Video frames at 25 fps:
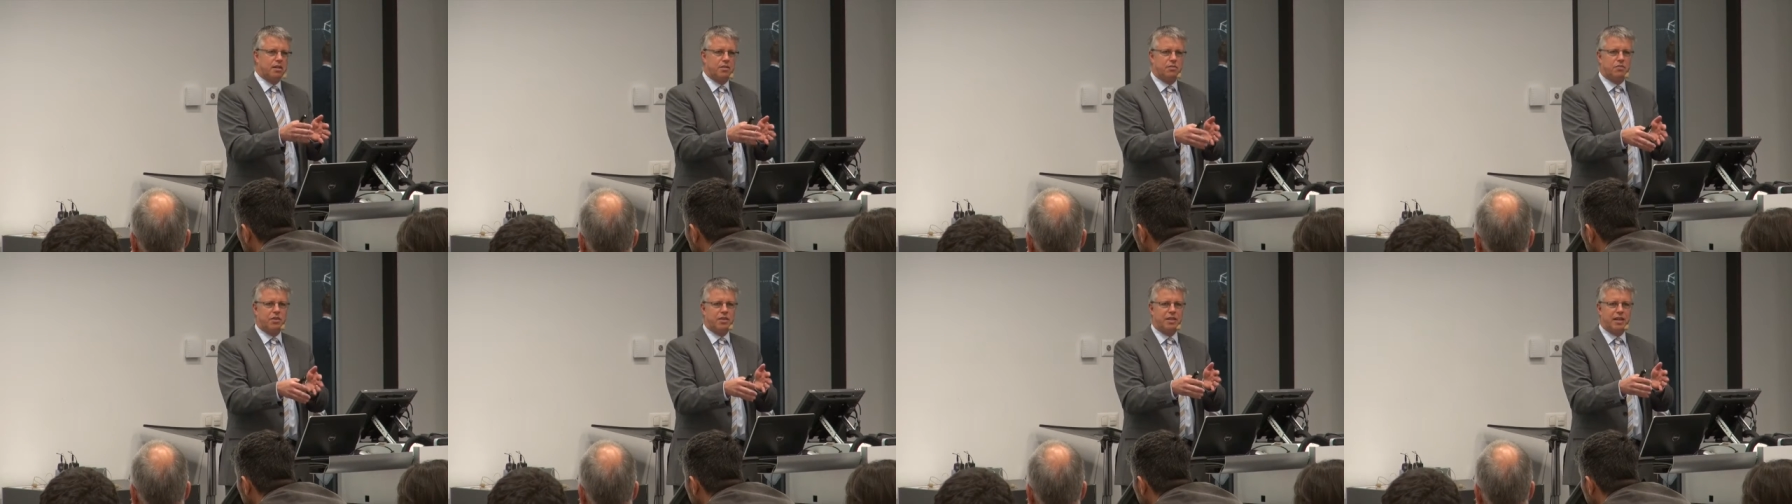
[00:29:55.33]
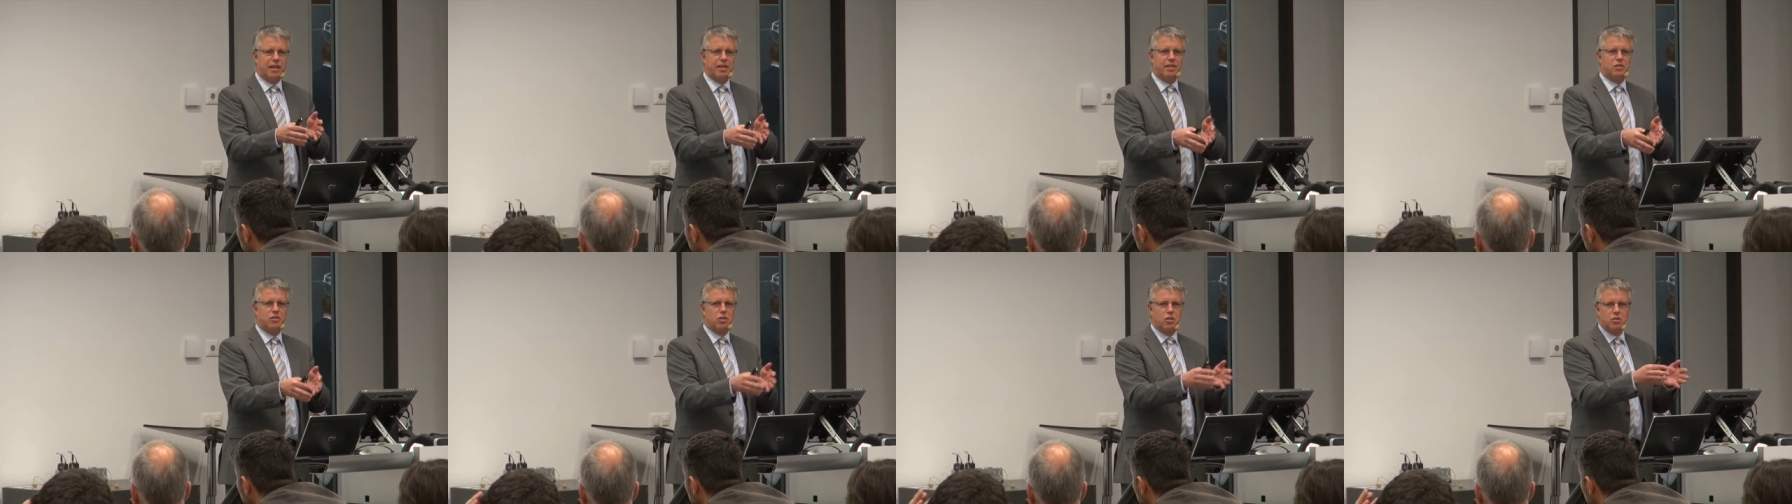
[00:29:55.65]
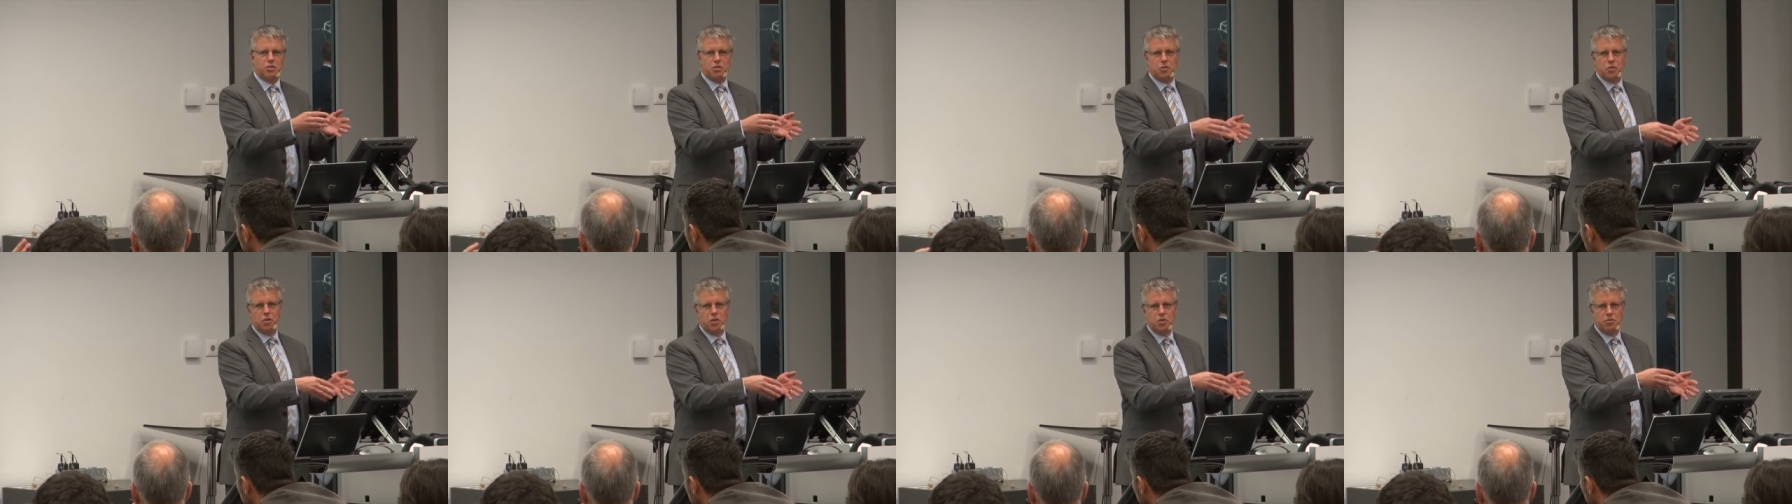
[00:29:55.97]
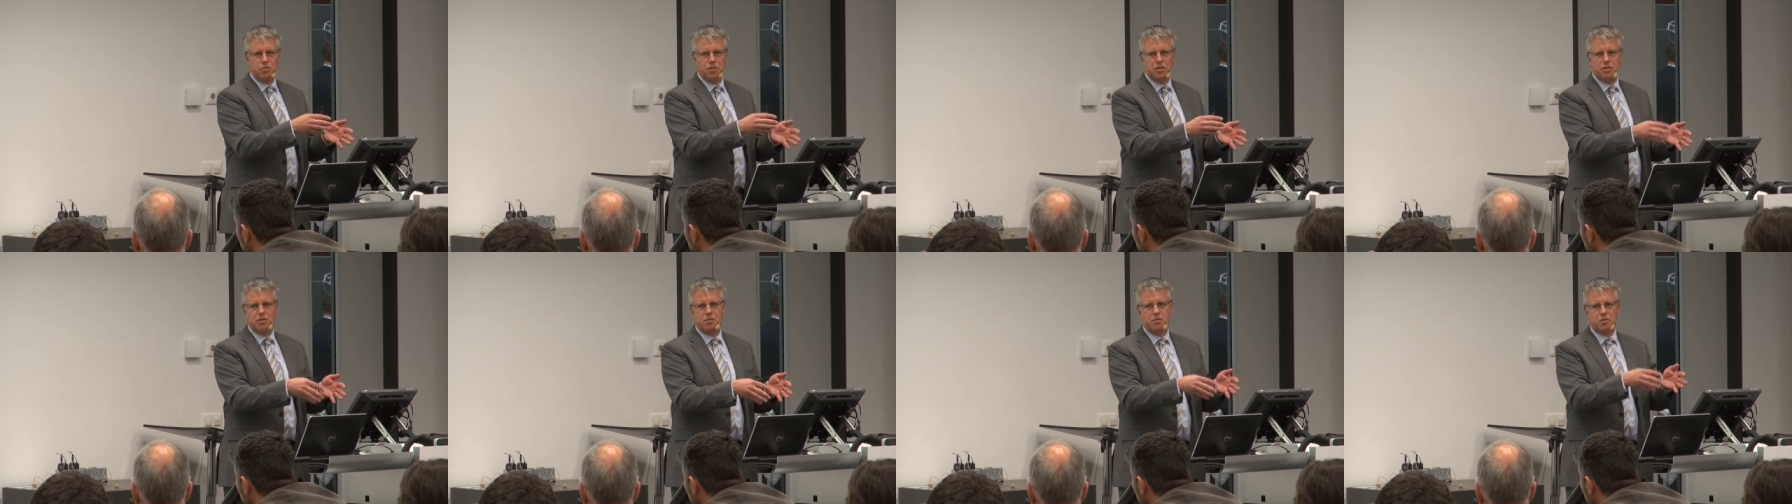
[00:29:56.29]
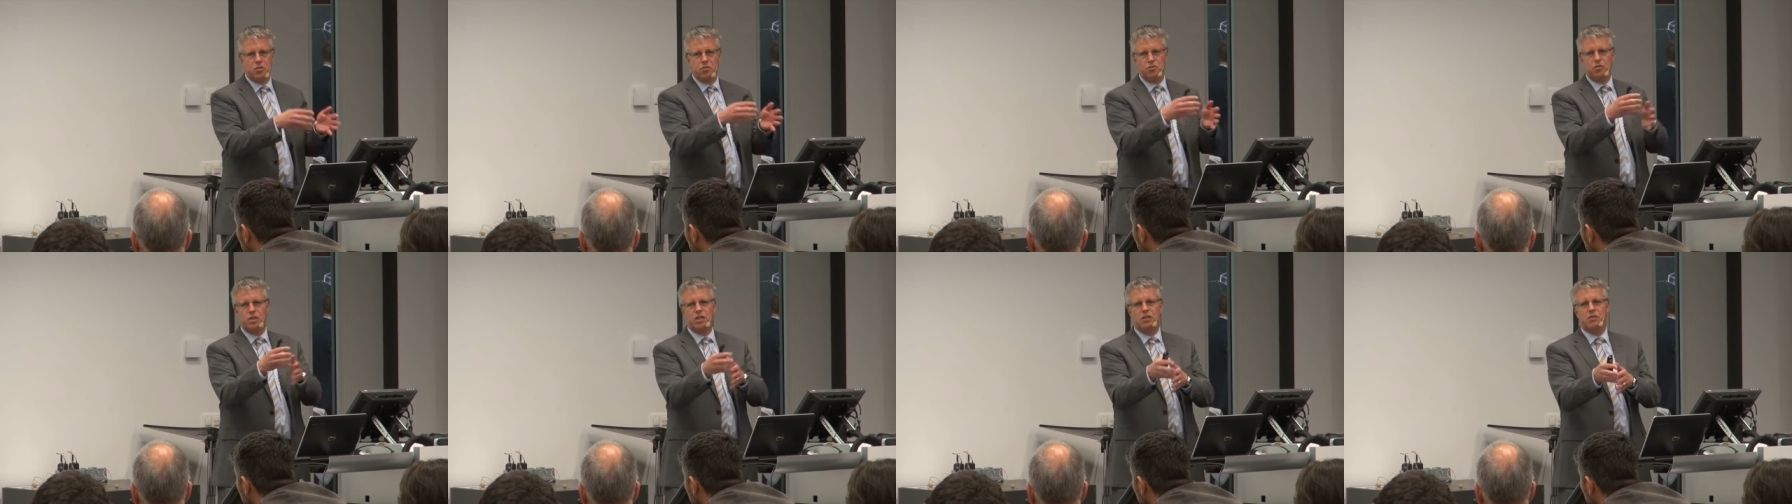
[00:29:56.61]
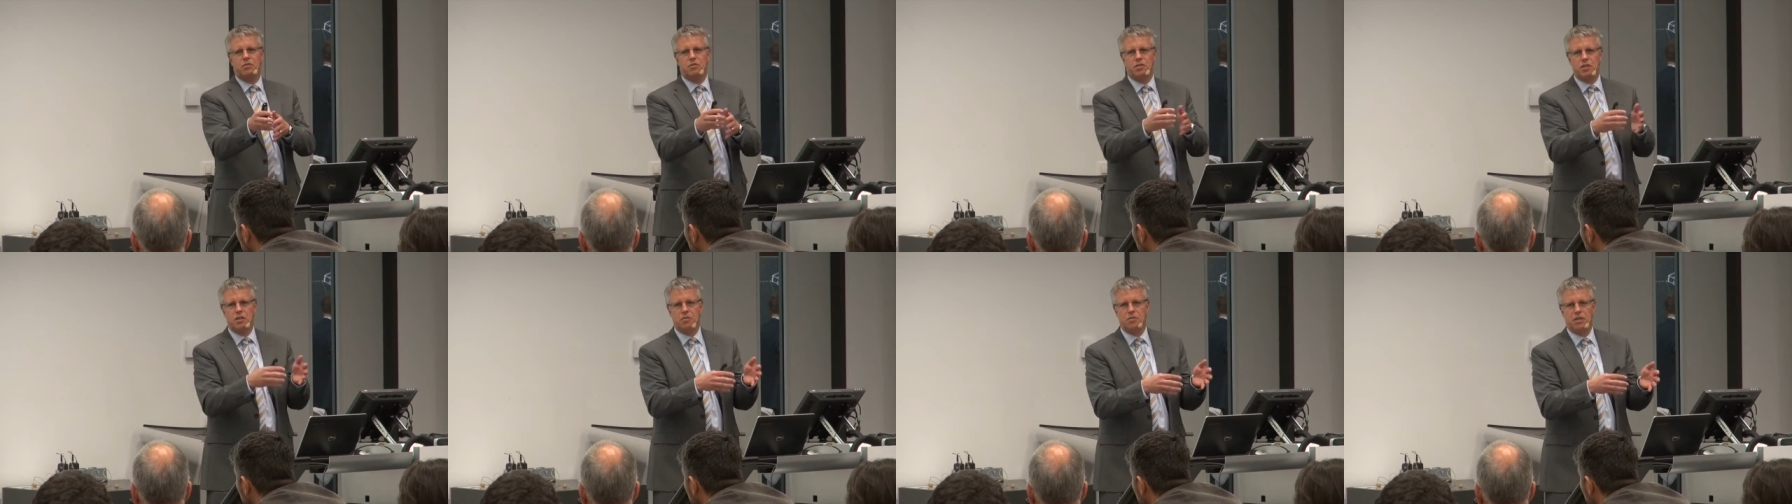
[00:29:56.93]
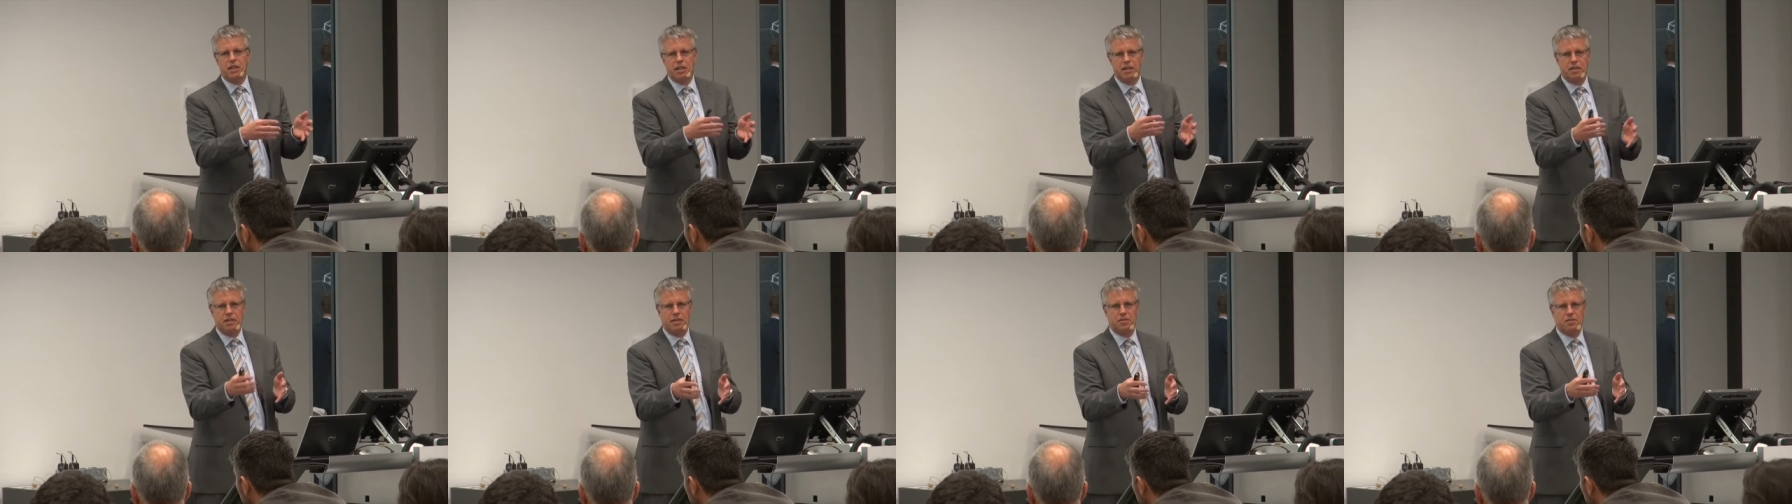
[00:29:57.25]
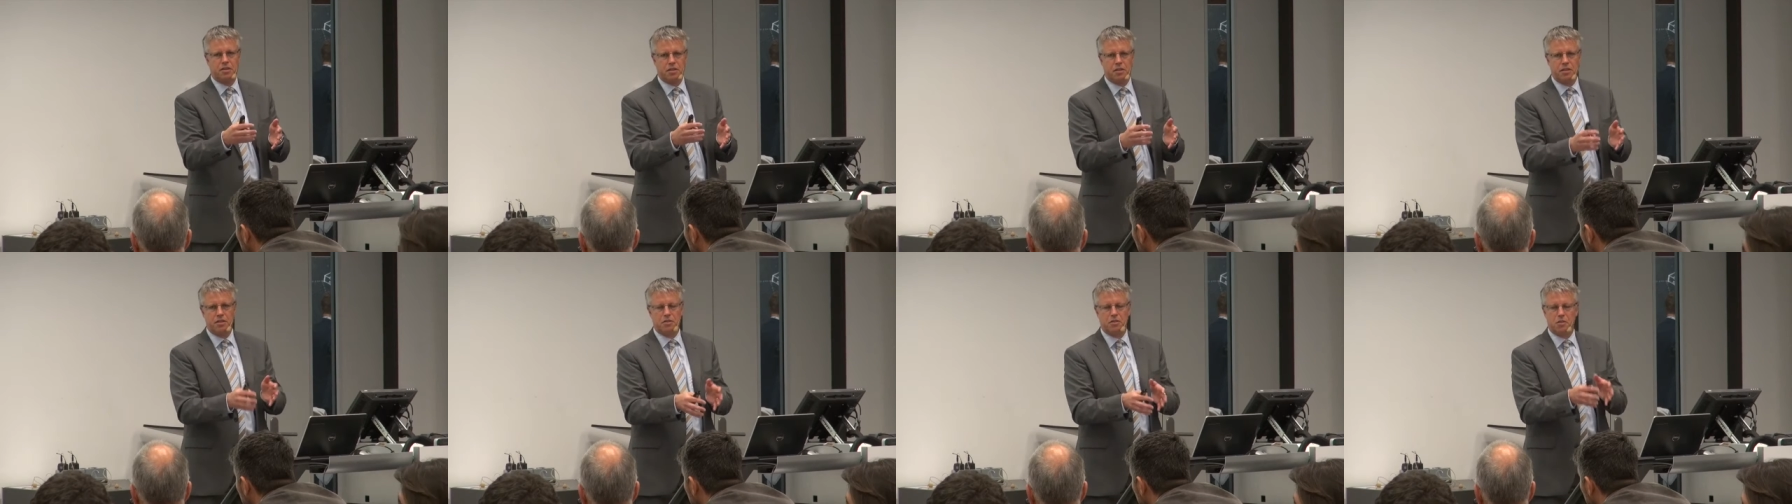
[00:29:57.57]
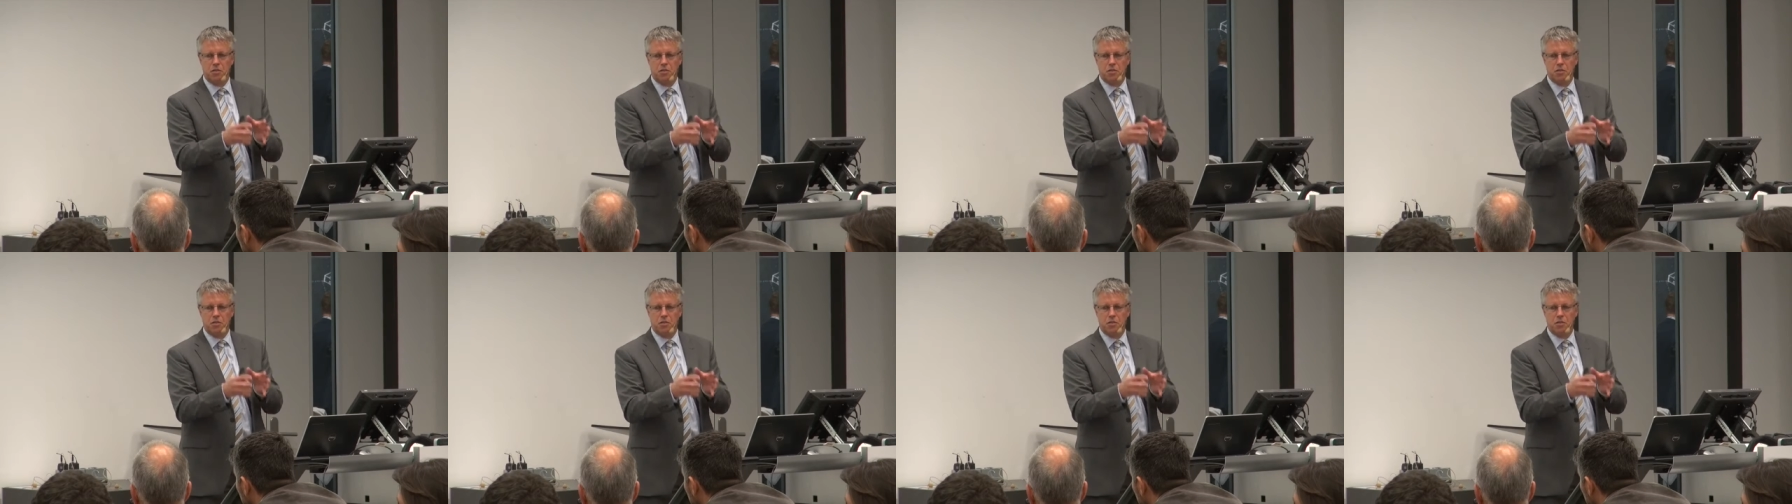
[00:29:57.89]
financial services, vis-a-vis healthcare.